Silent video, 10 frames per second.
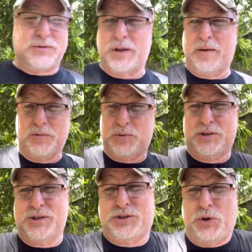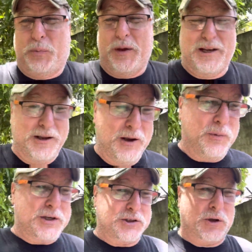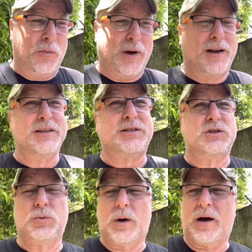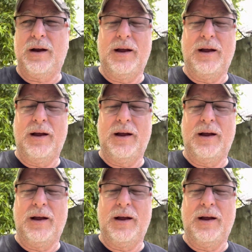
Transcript: Sometimes we're just stupid. We just don't want to listen to our